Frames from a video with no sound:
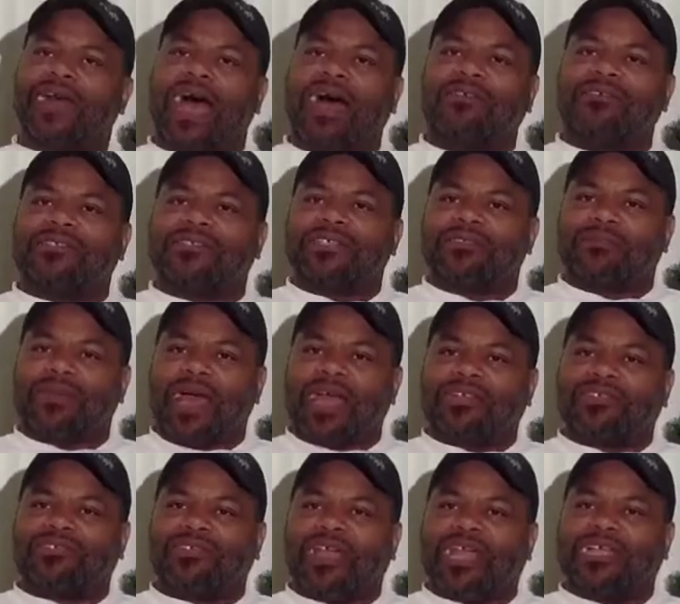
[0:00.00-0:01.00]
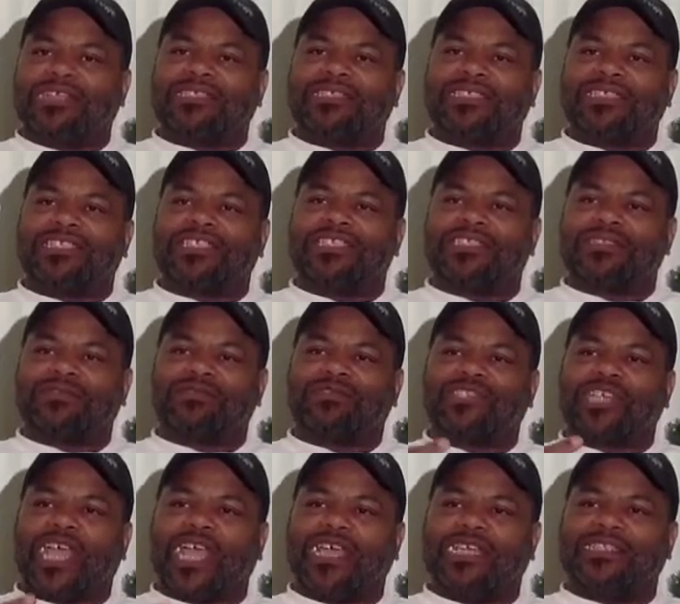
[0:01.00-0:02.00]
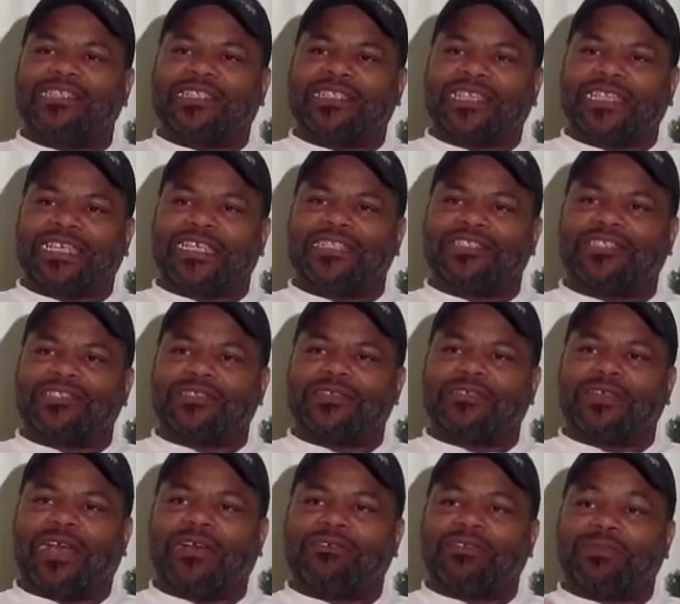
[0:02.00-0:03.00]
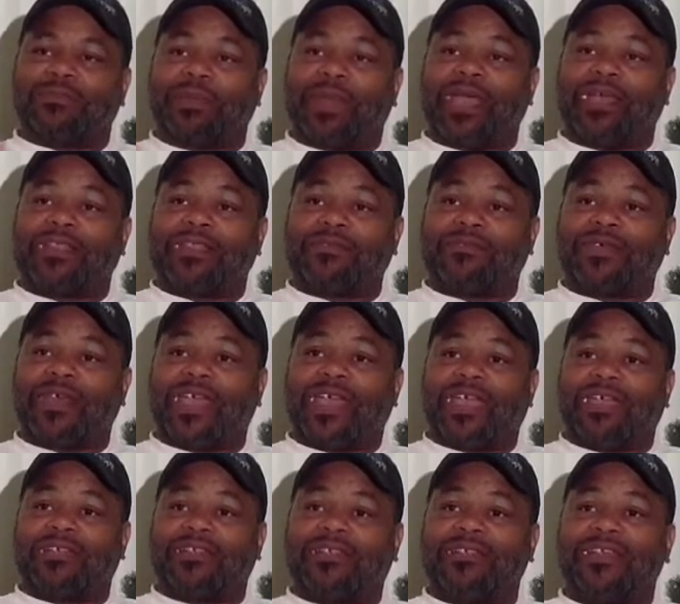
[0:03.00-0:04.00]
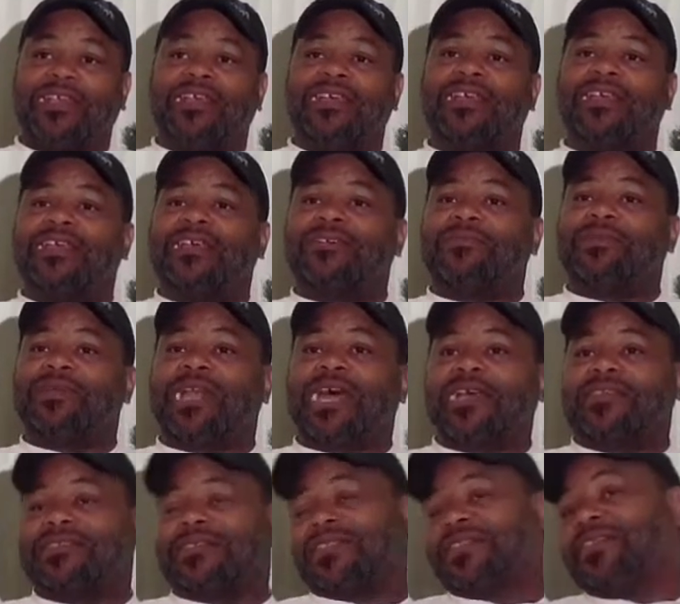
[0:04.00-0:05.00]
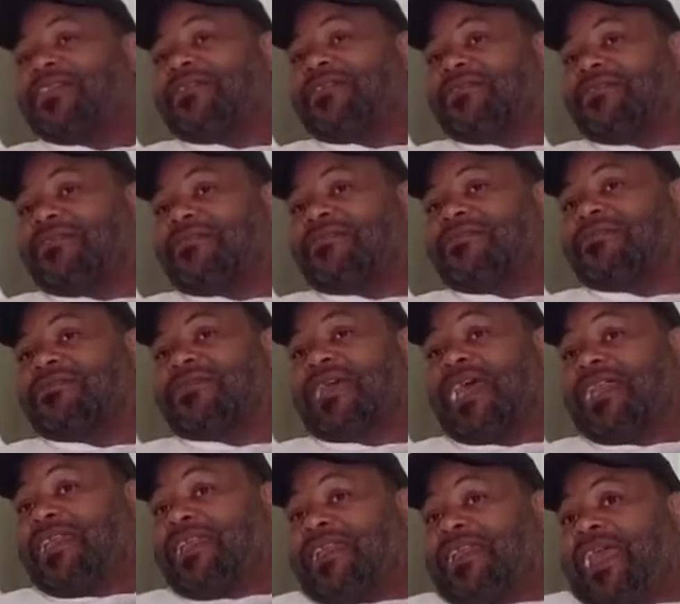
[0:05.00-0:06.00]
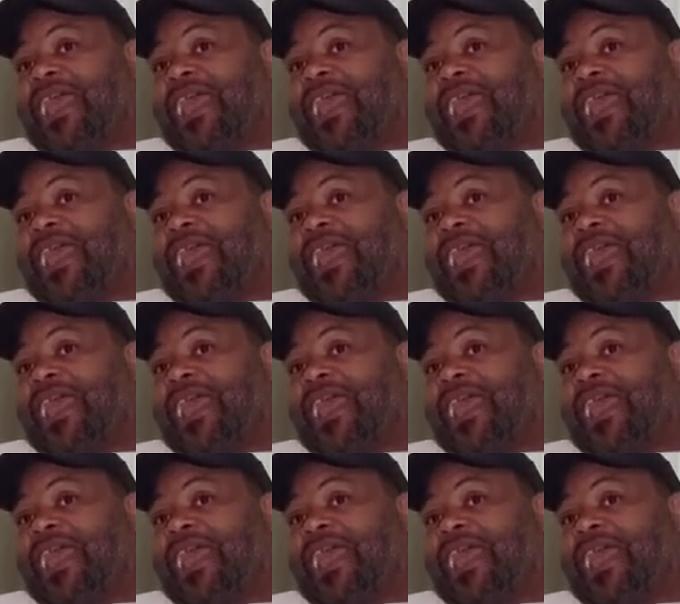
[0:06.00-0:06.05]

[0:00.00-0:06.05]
I was in my transition of changing then too. I was a Panther fan, but I still I didn't